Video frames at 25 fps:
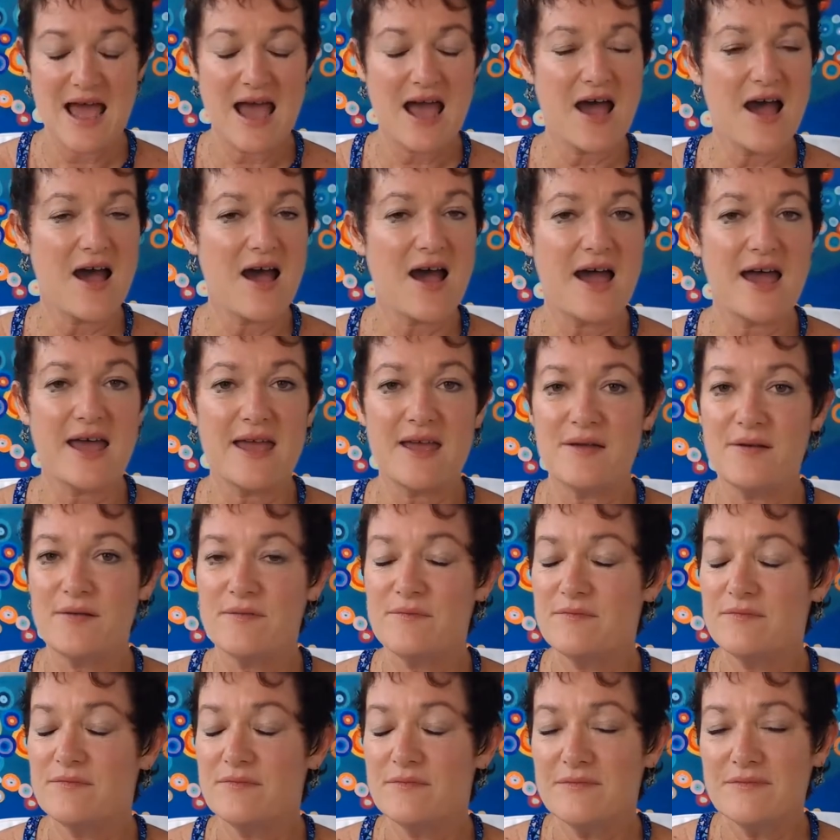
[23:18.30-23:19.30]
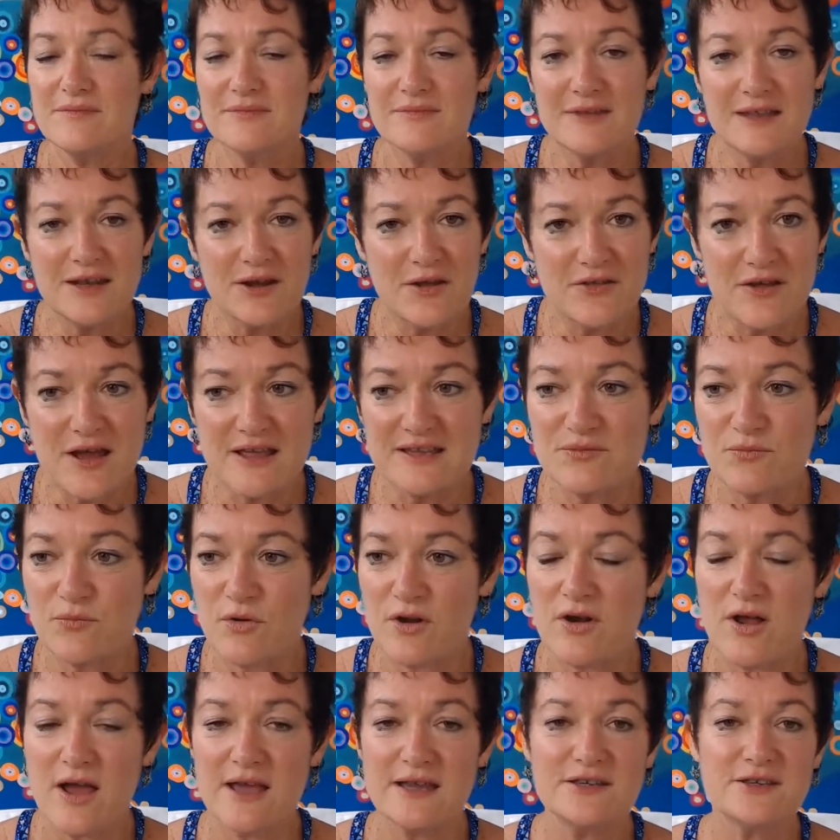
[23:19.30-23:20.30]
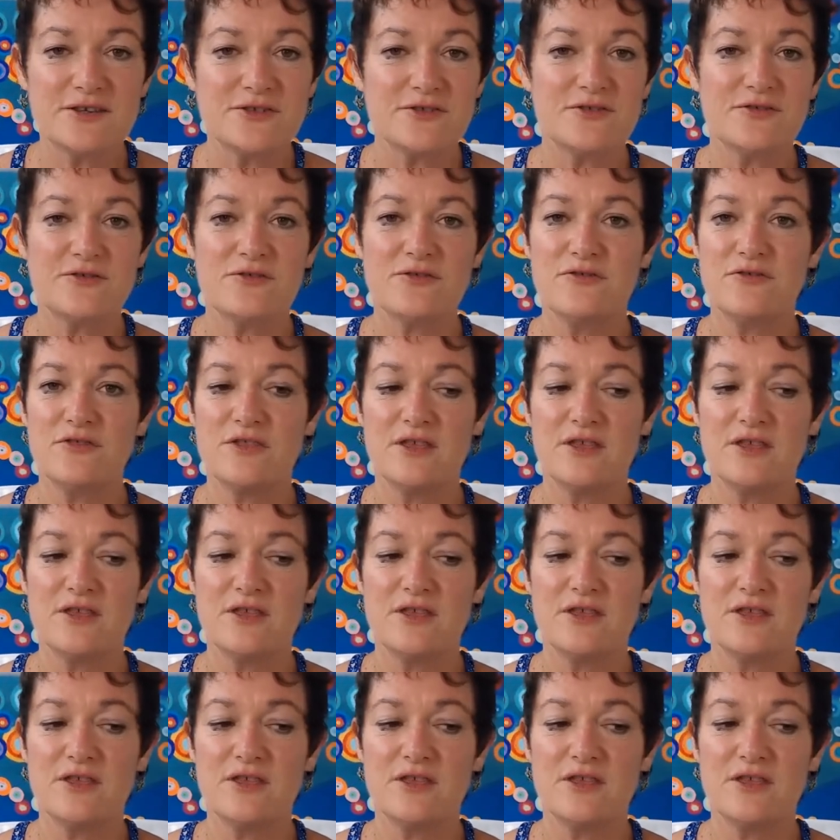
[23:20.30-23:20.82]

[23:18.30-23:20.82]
That's where I do